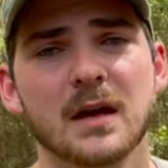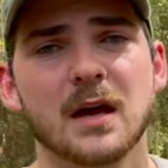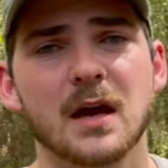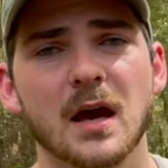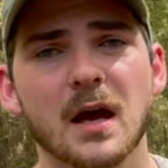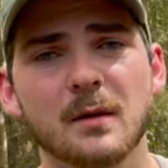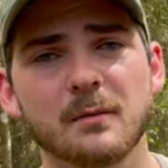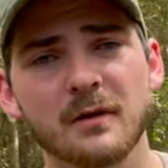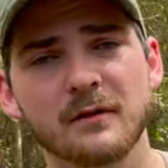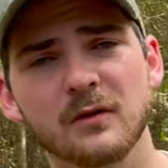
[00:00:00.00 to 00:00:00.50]

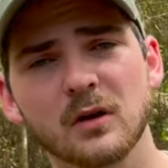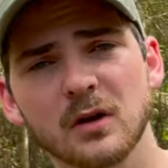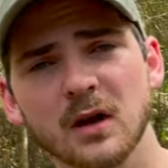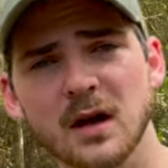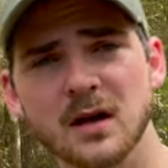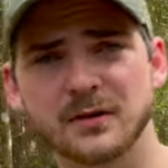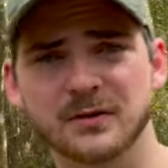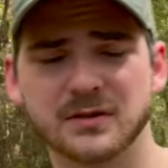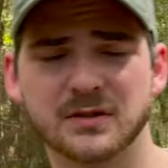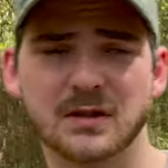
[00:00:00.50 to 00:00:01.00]
And above all
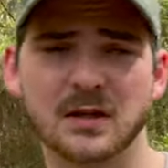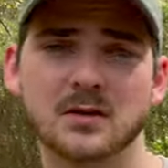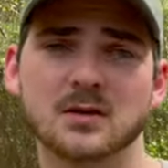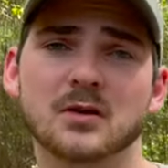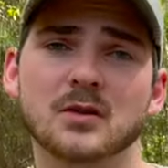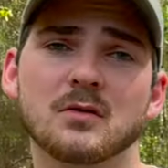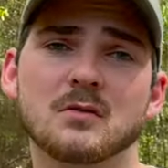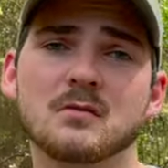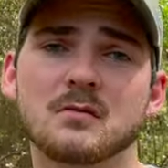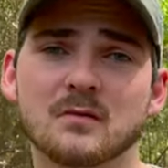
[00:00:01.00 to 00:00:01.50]
else, stay
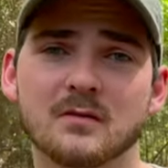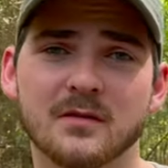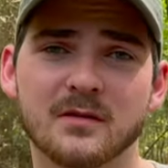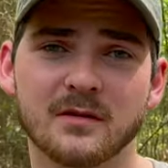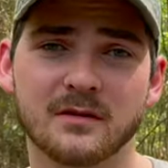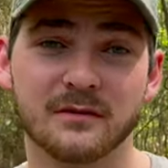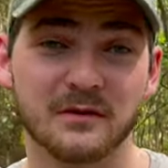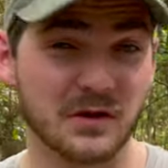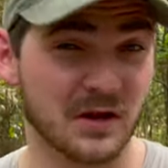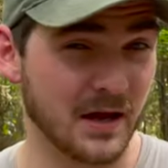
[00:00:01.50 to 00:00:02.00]
tuned
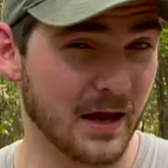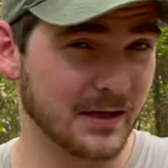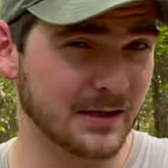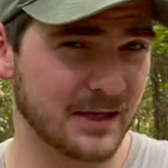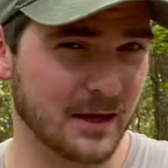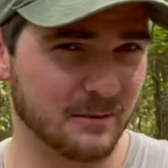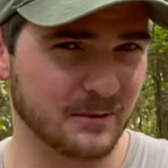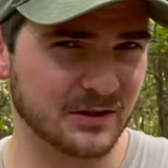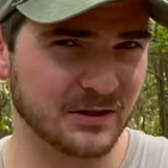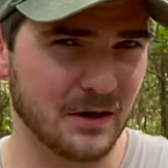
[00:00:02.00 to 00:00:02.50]
for the next
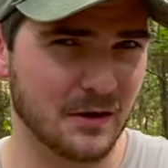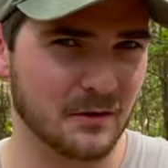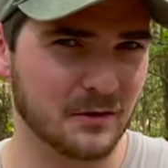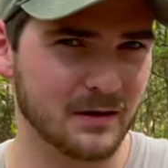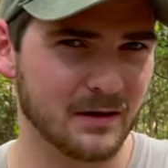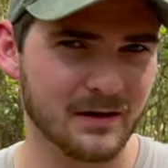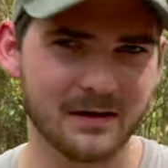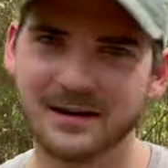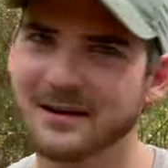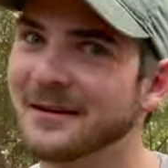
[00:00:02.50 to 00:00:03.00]
episode
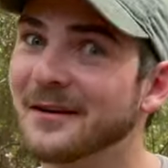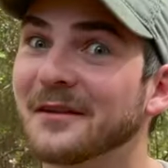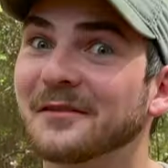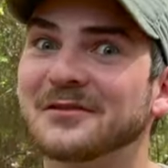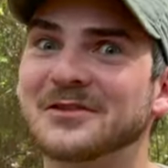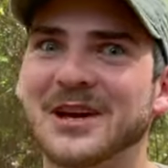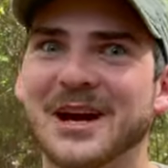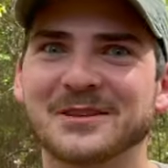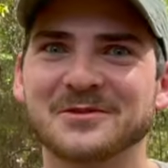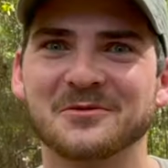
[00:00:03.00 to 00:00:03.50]
of
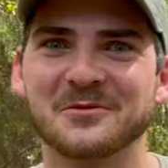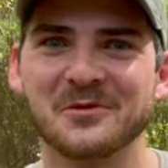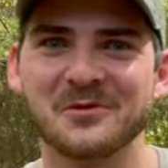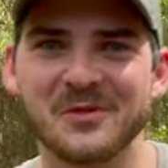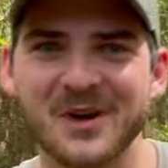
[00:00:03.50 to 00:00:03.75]
Jack's World of